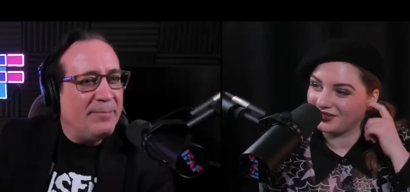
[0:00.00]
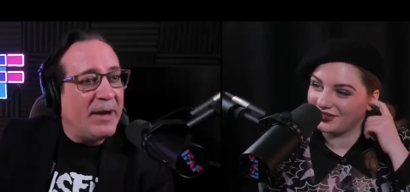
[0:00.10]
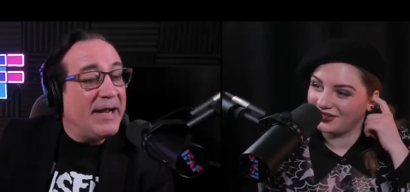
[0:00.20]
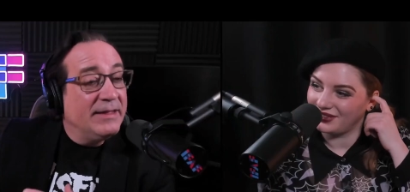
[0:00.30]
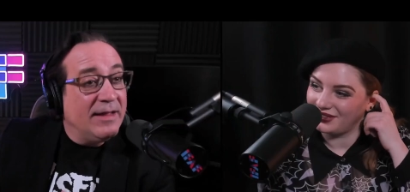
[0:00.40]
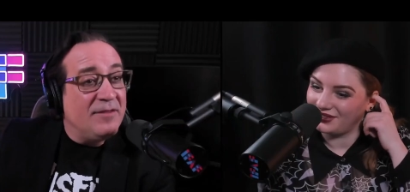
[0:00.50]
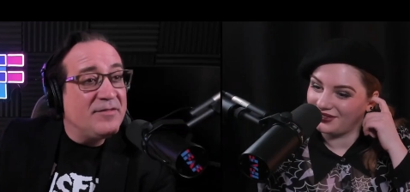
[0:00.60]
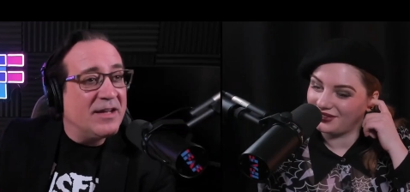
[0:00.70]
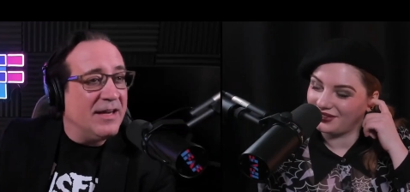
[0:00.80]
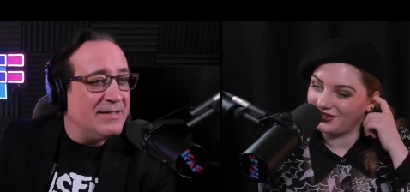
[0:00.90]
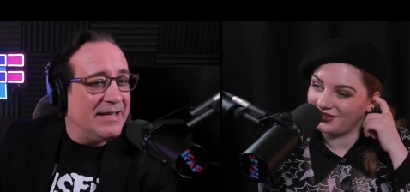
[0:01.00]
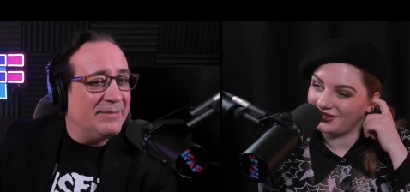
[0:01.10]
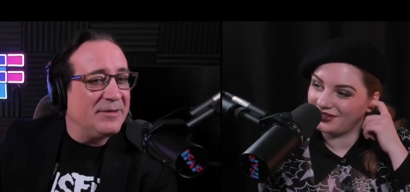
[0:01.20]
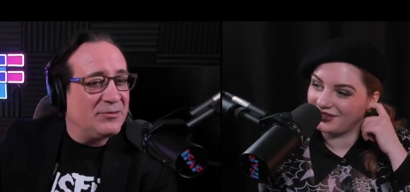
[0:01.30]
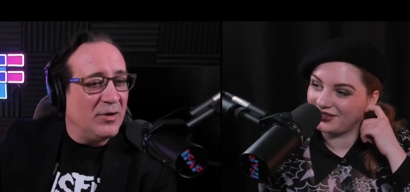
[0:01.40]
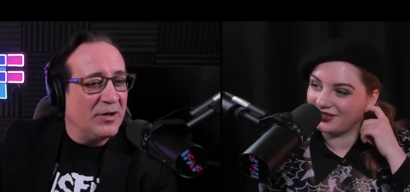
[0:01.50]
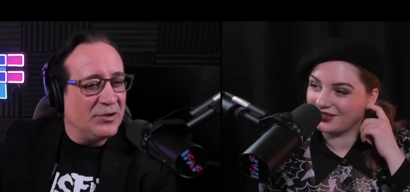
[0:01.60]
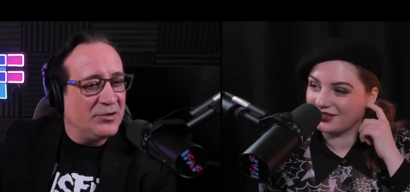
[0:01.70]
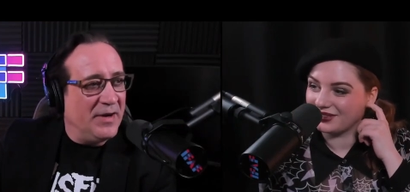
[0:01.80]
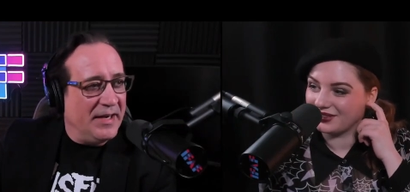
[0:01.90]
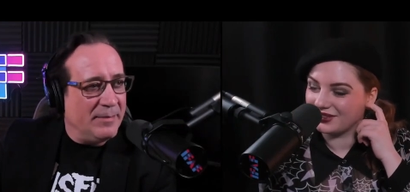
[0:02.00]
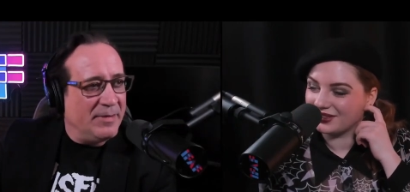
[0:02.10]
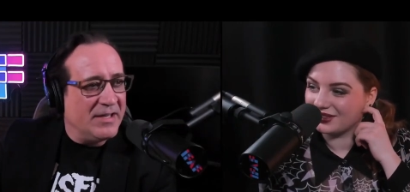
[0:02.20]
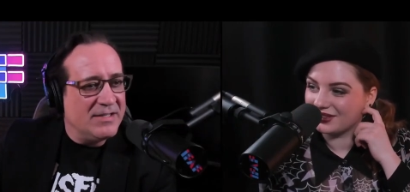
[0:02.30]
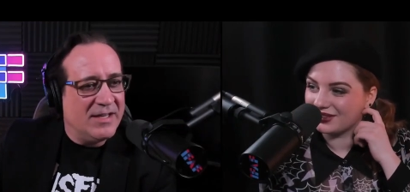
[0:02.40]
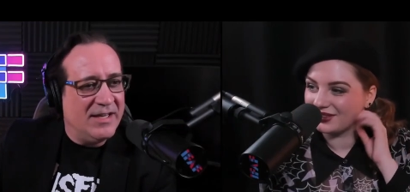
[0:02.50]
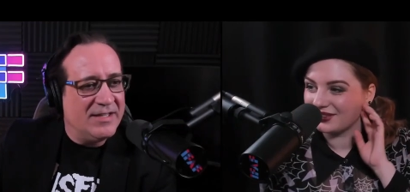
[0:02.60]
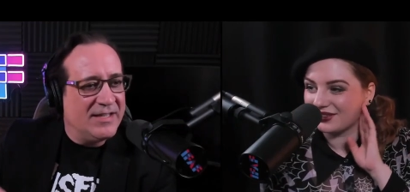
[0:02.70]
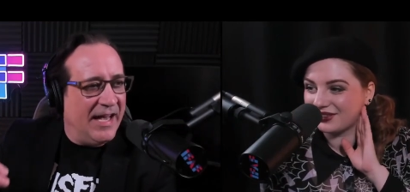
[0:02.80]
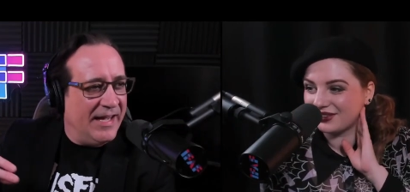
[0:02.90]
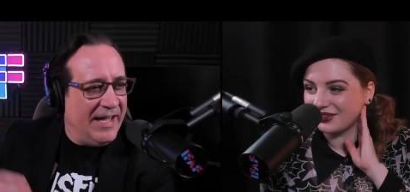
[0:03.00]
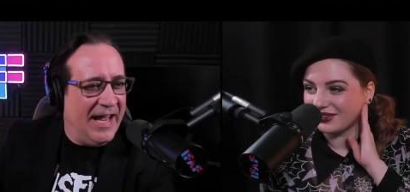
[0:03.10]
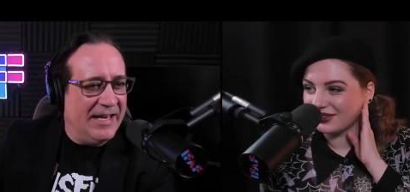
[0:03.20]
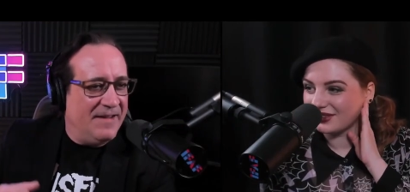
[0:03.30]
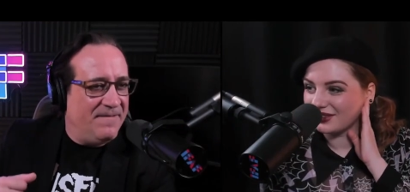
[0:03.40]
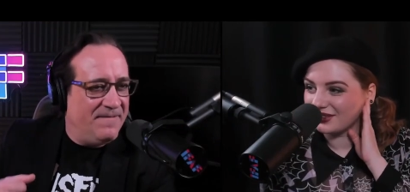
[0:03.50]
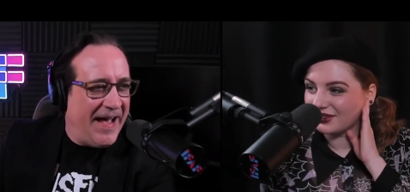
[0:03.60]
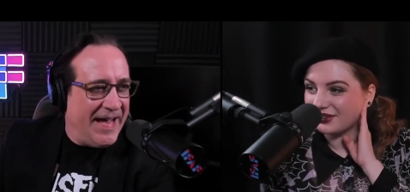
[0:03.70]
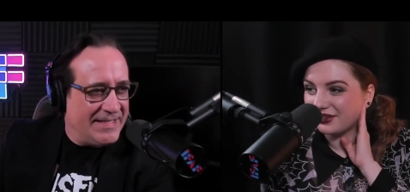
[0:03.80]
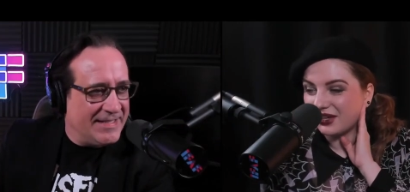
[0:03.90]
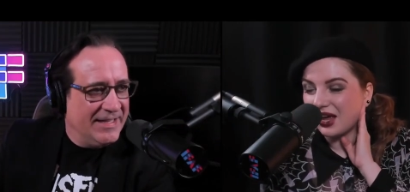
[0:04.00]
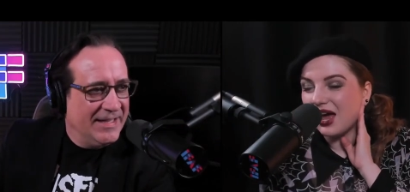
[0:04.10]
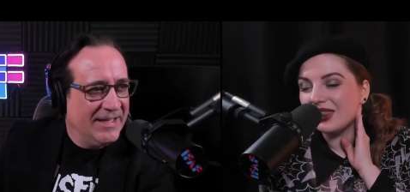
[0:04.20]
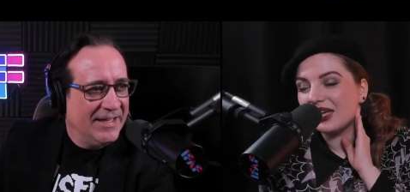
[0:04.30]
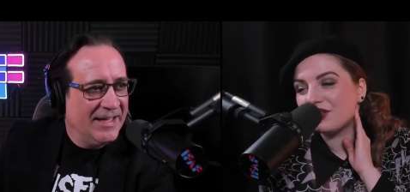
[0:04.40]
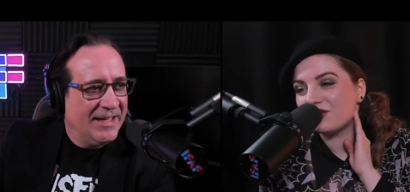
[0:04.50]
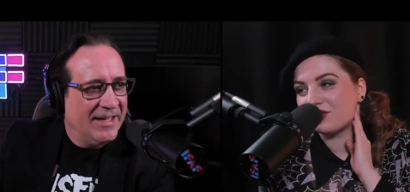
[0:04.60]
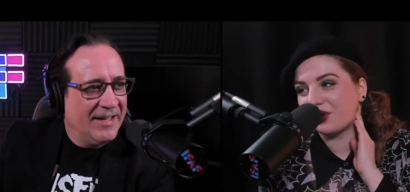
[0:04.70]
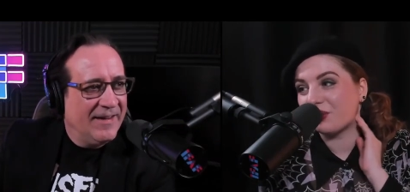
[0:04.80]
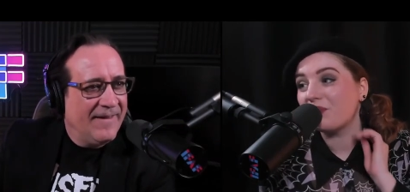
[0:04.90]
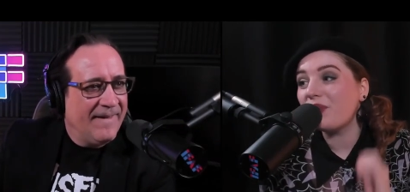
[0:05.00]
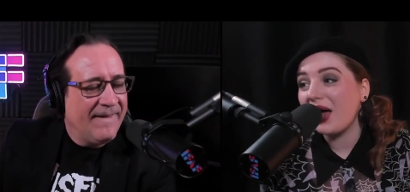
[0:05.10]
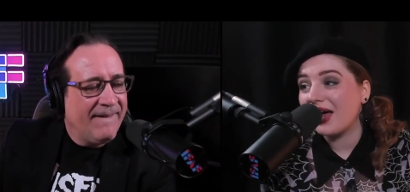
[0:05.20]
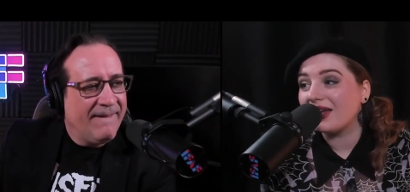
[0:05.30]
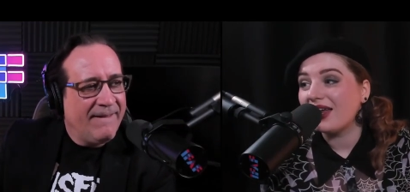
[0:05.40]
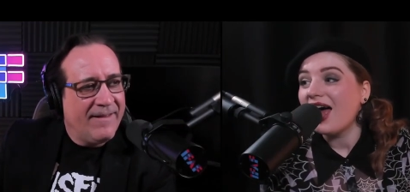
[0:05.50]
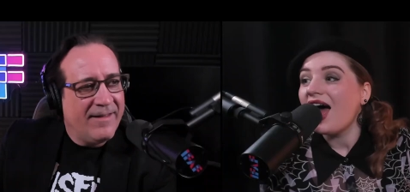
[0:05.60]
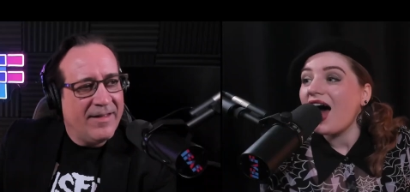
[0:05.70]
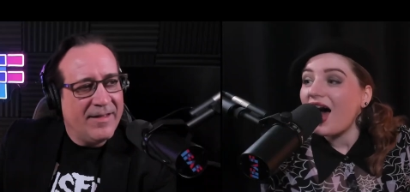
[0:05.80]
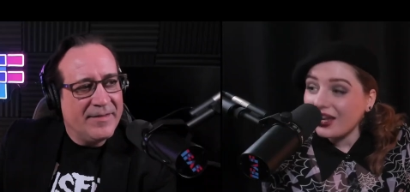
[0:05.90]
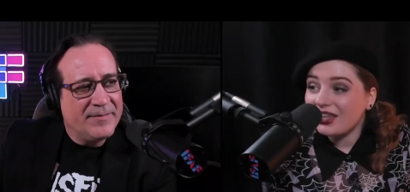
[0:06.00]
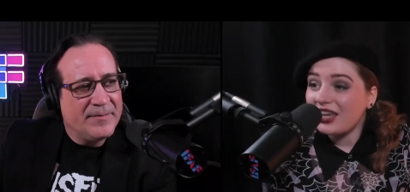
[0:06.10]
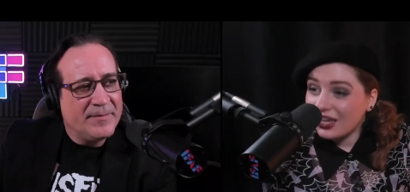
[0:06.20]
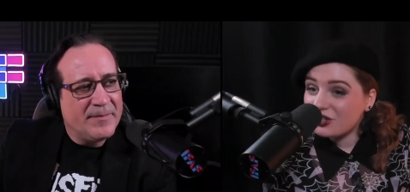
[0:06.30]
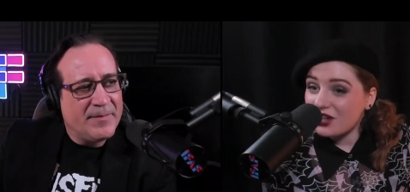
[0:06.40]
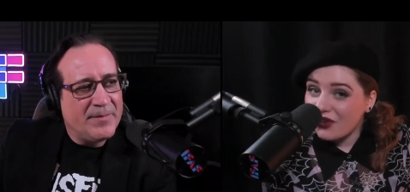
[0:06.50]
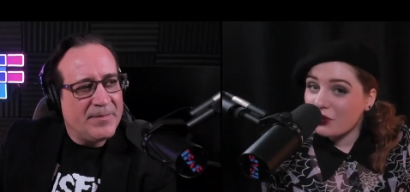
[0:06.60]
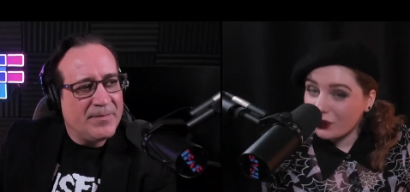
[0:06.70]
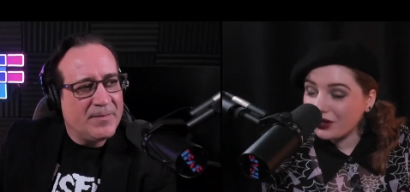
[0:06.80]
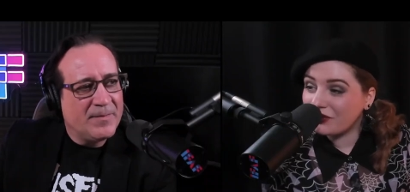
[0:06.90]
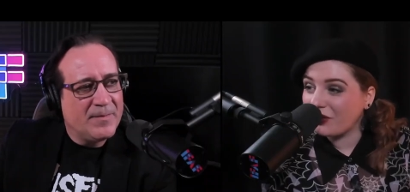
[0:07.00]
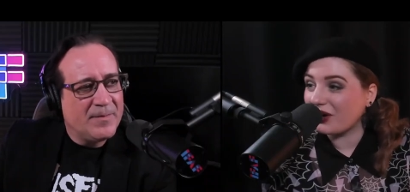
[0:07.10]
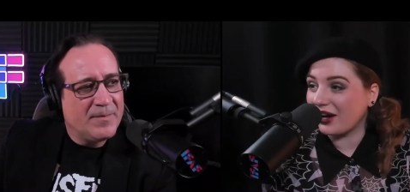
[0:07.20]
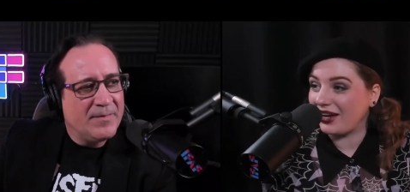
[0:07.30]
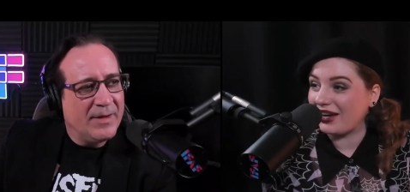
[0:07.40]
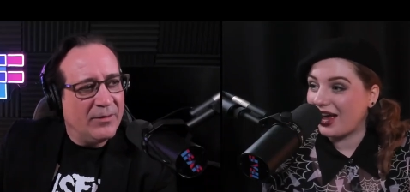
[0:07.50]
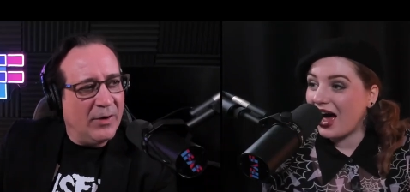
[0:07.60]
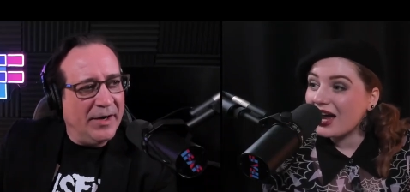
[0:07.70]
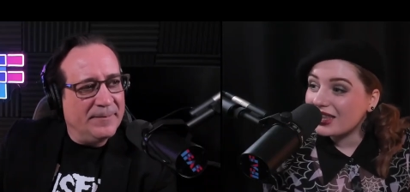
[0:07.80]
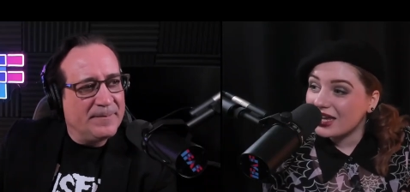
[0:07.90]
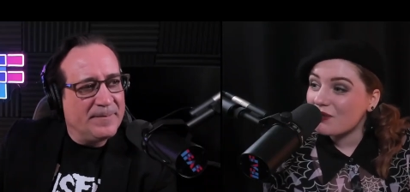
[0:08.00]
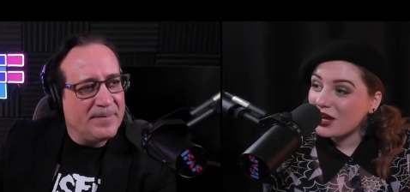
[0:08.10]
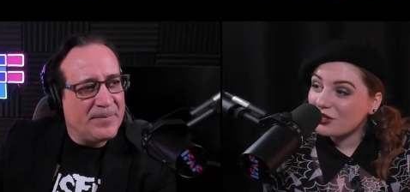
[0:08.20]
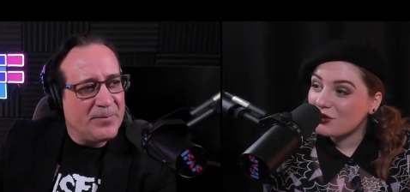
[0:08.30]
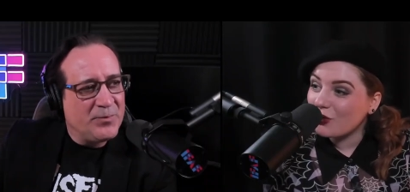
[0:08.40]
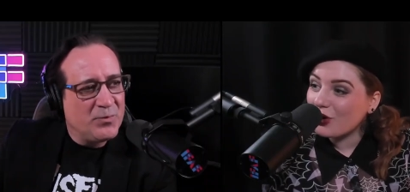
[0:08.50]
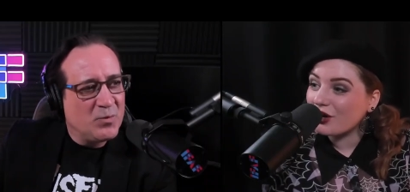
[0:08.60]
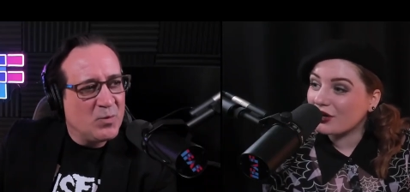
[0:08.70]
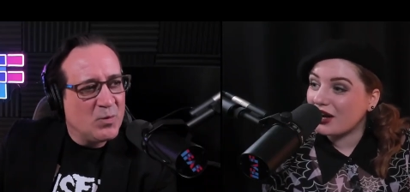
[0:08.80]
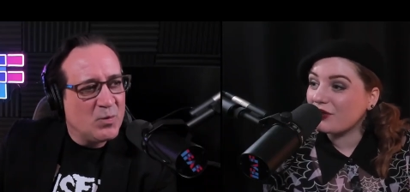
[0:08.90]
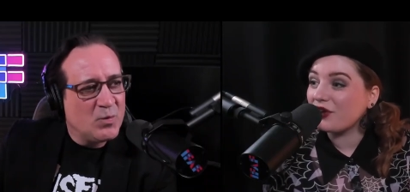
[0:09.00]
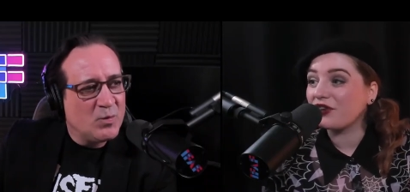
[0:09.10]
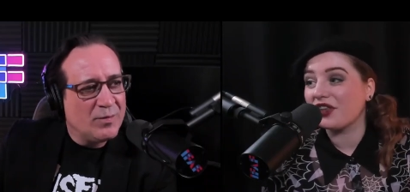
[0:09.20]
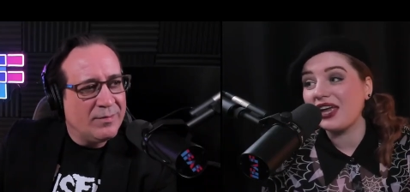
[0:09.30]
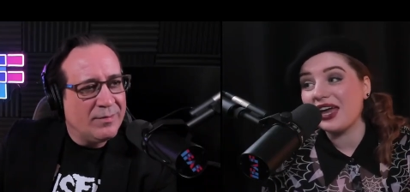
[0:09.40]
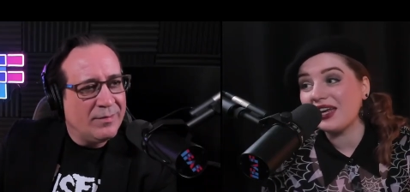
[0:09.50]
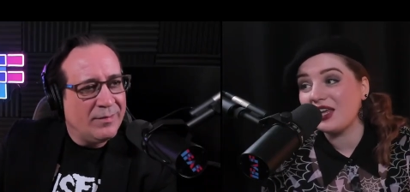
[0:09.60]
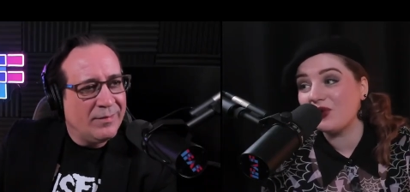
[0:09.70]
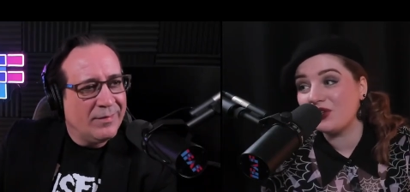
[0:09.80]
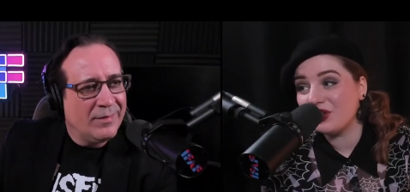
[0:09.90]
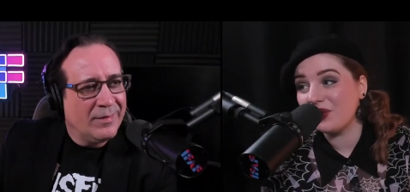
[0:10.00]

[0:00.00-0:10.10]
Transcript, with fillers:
Speaker 1: But I love the concept of trunk or treating because kids get candy fast.
Speaker 2: That's true. But I think kids should have to work for it. Right. I think it makes you more grateful for the candy you do